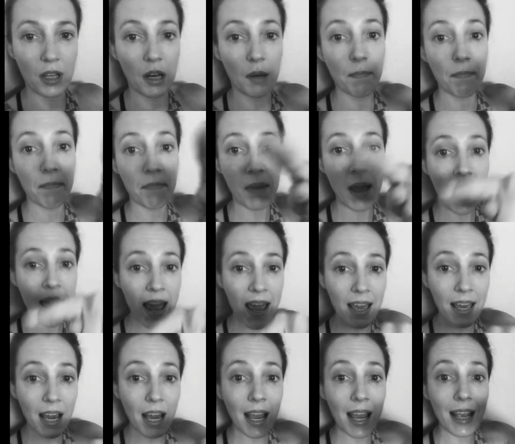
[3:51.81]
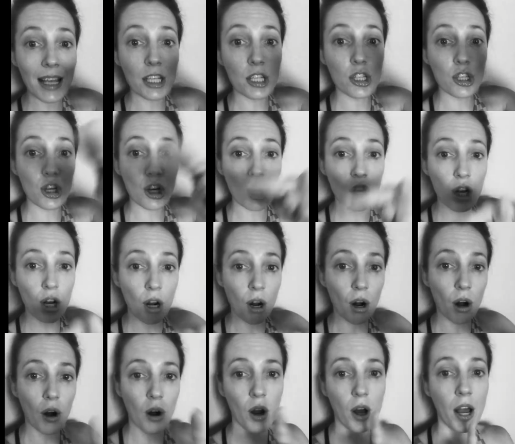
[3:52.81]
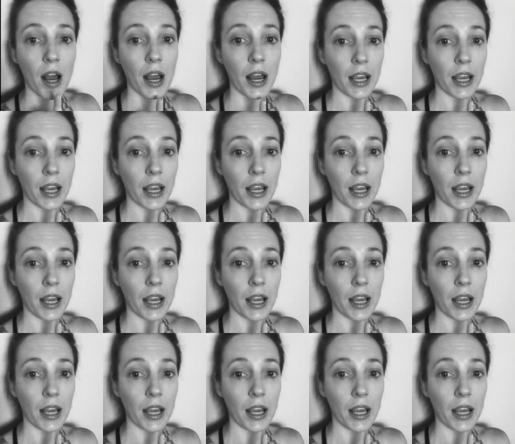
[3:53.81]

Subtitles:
and make a circle.